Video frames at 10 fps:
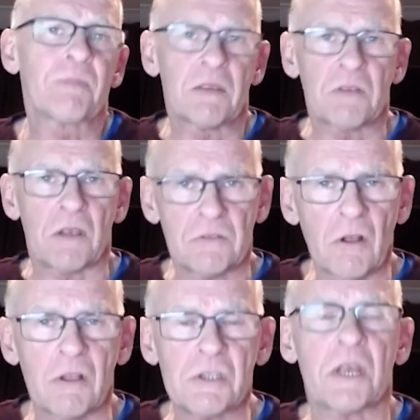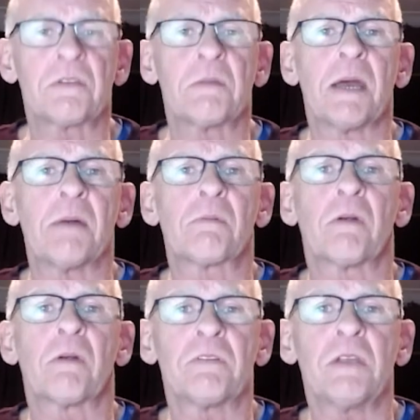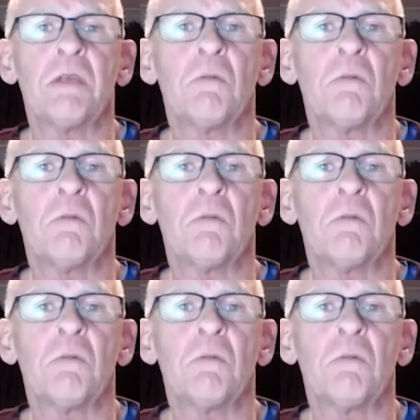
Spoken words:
So it's not just about prophecy.